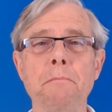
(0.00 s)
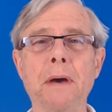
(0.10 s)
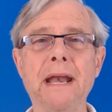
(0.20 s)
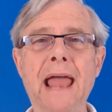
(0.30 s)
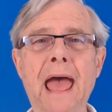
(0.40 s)

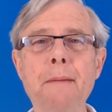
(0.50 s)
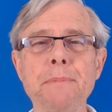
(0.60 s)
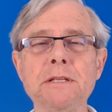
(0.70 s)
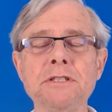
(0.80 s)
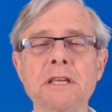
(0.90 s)
but it
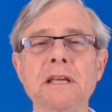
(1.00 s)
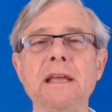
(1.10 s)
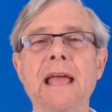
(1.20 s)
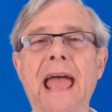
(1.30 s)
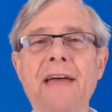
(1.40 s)
happens
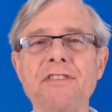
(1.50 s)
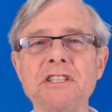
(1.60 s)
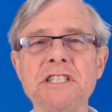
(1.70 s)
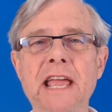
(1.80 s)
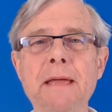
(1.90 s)
at
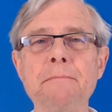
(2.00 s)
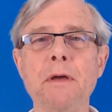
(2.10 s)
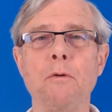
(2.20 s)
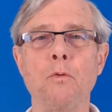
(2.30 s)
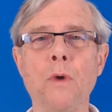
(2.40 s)
the
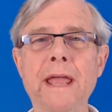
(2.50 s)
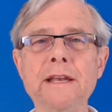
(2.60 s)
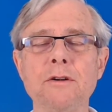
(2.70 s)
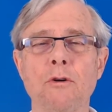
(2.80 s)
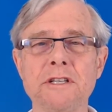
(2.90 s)
same
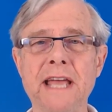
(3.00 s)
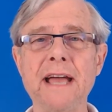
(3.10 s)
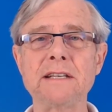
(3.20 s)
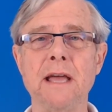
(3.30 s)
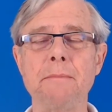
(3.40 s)
rate or
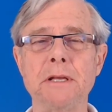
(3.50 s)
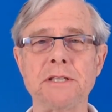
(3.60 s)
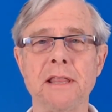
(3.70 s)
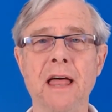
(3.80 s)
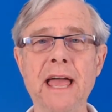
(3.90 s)
tack time
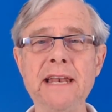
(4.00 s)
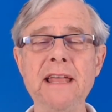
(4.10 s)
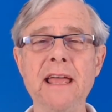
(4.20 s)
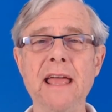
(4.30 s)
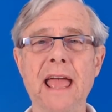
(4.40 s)
as the line,